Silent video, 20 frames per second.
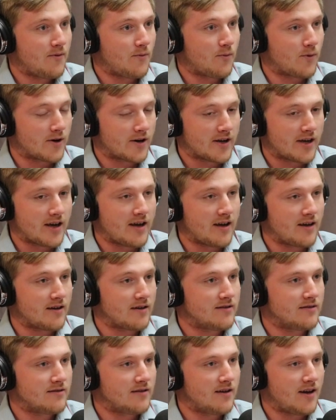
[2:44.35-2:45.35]

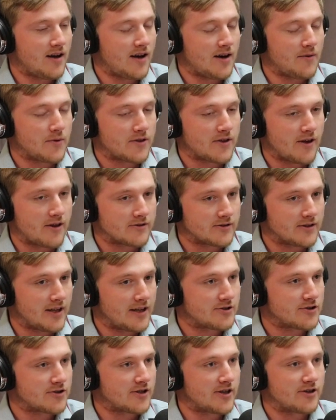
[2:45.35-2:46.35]
working with other
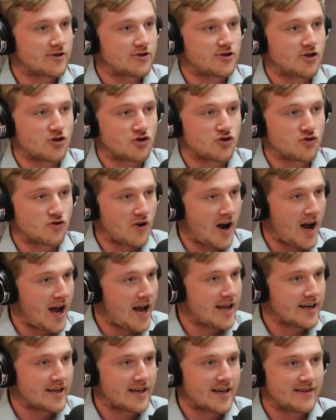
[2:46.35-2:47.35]
legislators to try
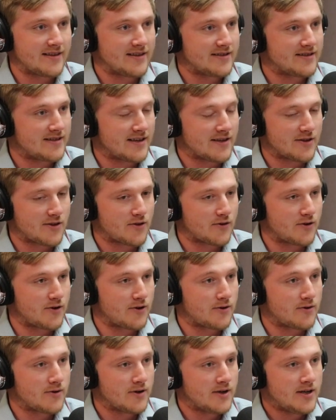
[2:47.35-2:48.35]
and get this thing
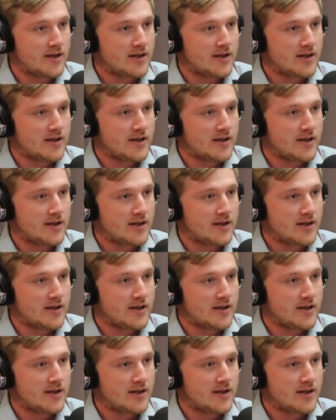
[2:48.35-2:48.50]
through.